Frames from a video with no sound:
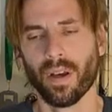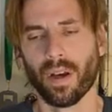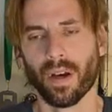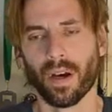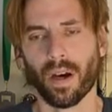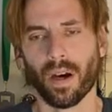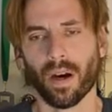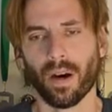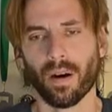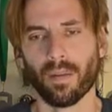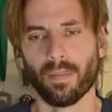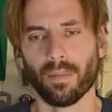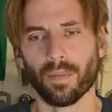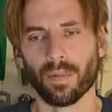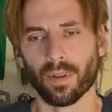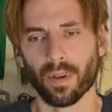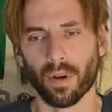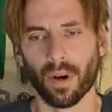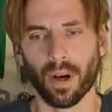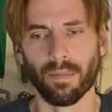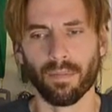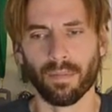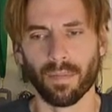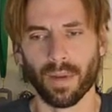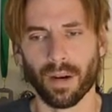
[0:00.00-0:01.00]
Um, so
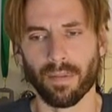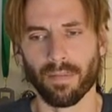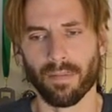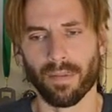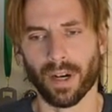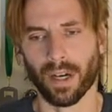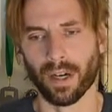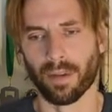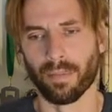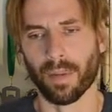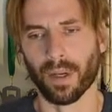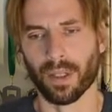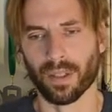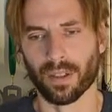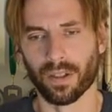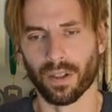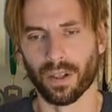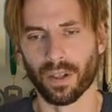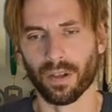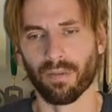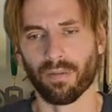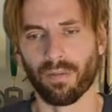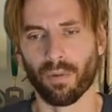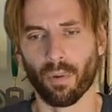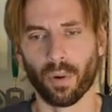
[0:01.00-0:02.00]
I'm, I'm very much
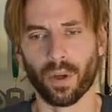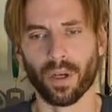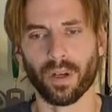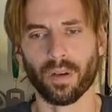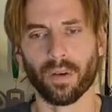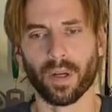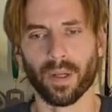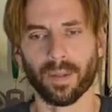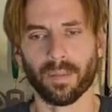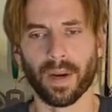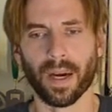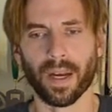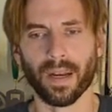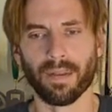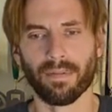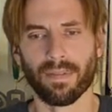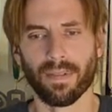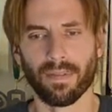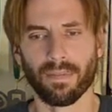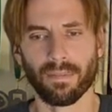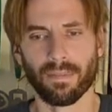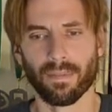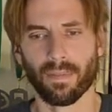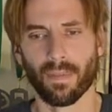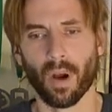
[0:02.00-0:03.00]
looking forward to it. My,
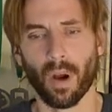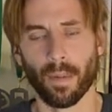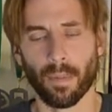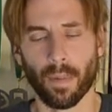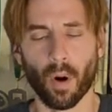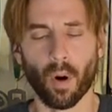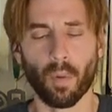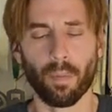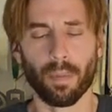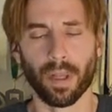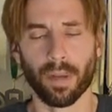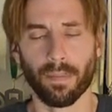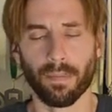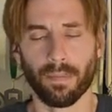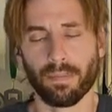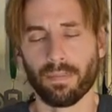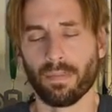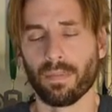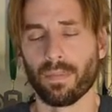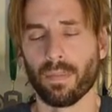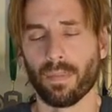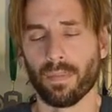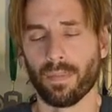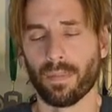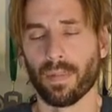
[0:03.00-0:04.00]
I'm hoping
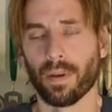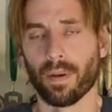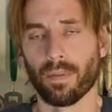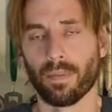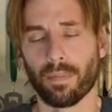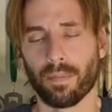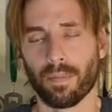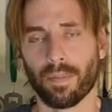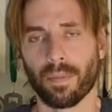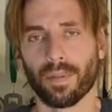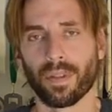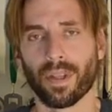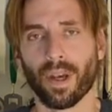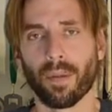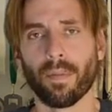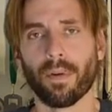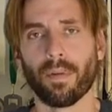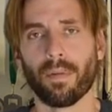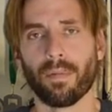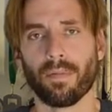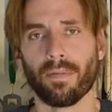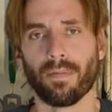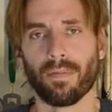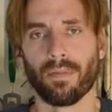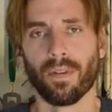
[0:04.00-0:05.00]
some
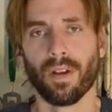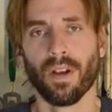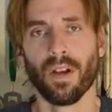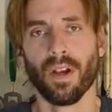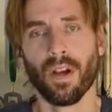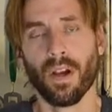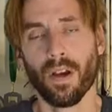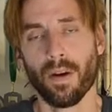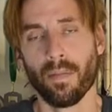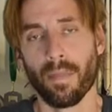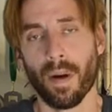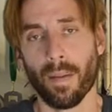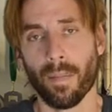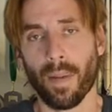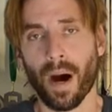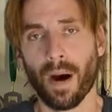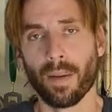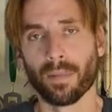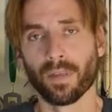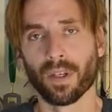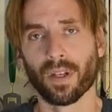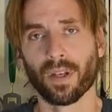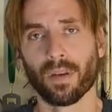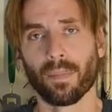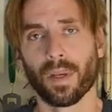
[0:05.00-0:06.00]
of my
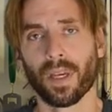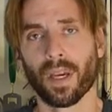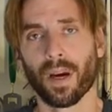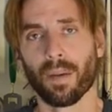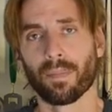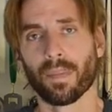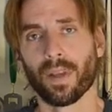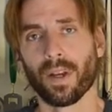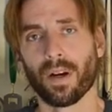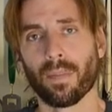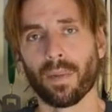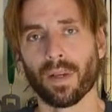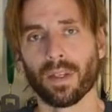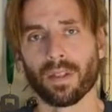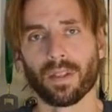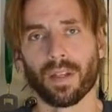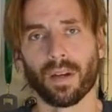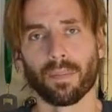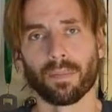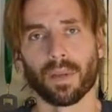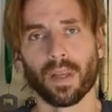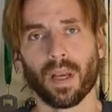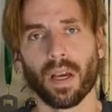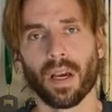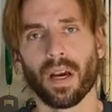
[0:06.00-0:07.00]
mom's going to be up there, my
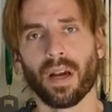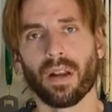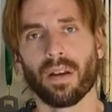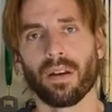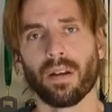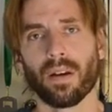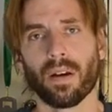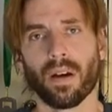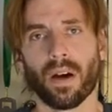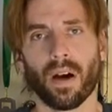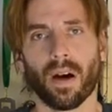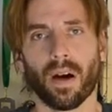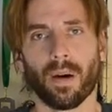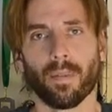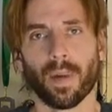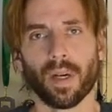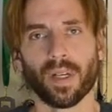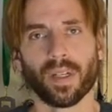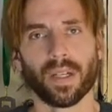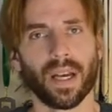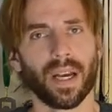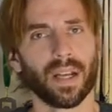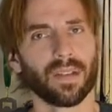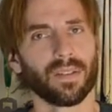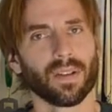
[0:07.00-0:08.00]
stepdad, uh, my
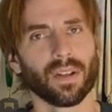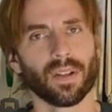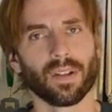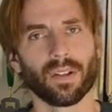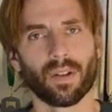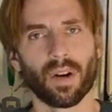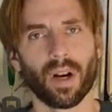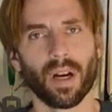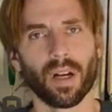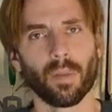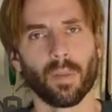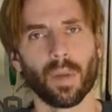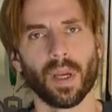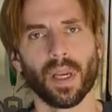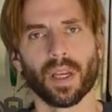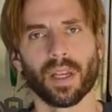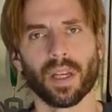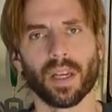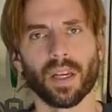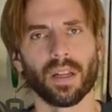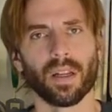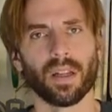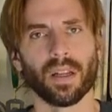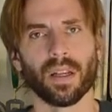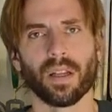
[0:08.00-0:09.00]
dad's going to try to make
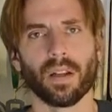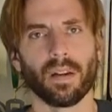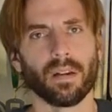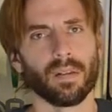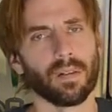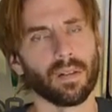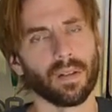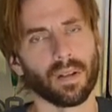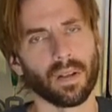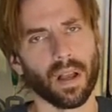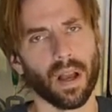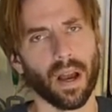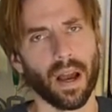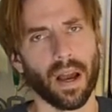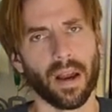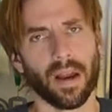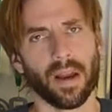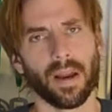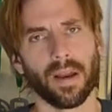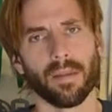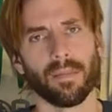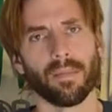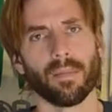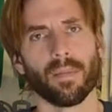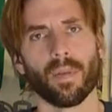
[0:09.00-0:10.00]
it, and
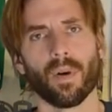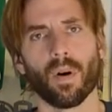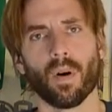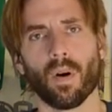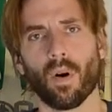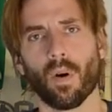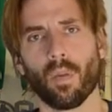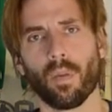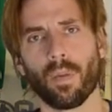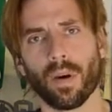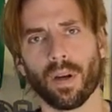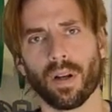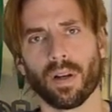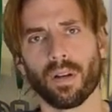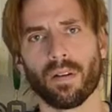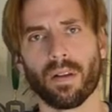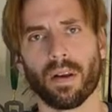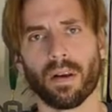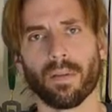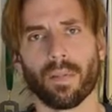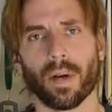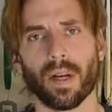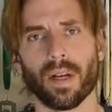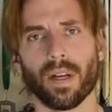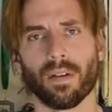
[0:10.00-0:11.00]
I'm hoping
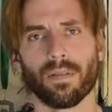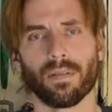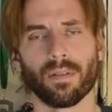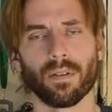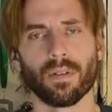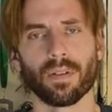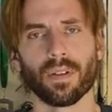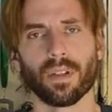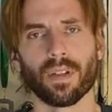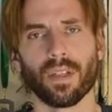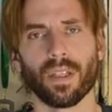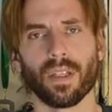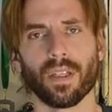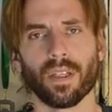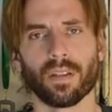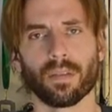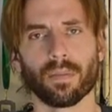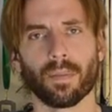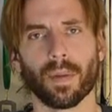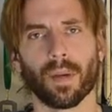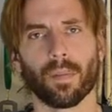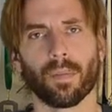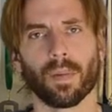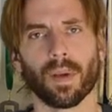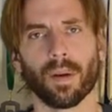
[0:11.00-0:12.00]
that my nephews and niece
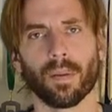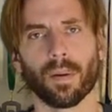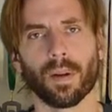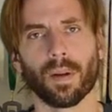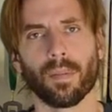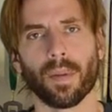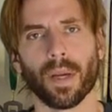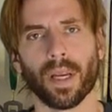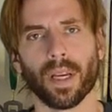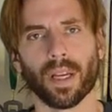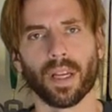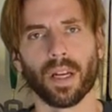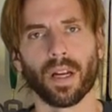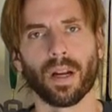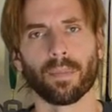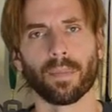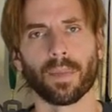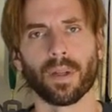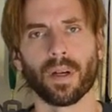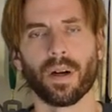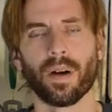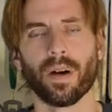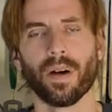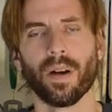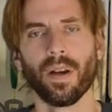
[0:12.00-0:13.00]
might be able to make it up
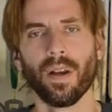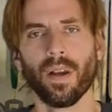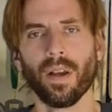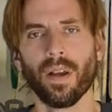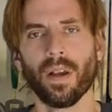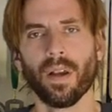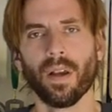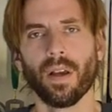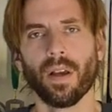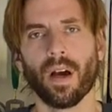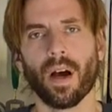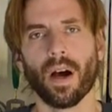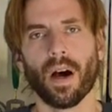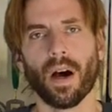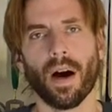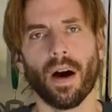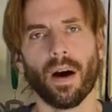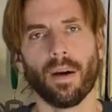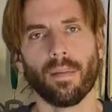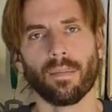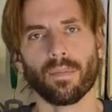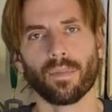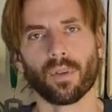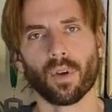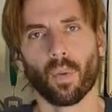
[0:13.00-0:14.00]
there
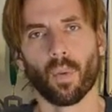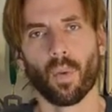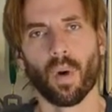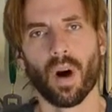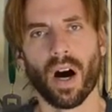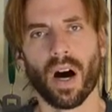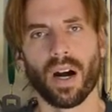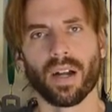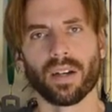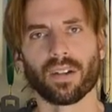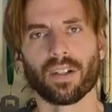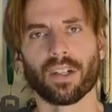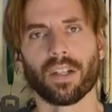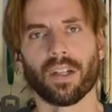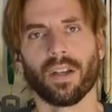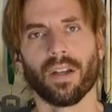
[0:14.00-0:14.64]
um, to watch.